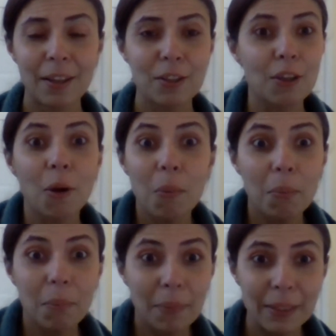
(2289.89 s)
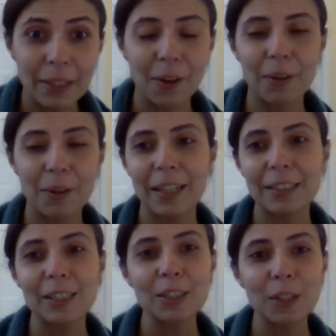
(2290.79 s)
So, you know,
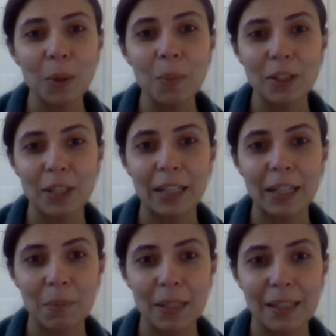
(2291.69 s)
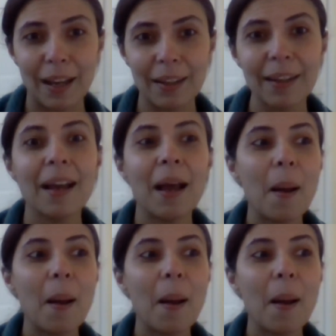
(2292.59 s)
there's just so much that can be done,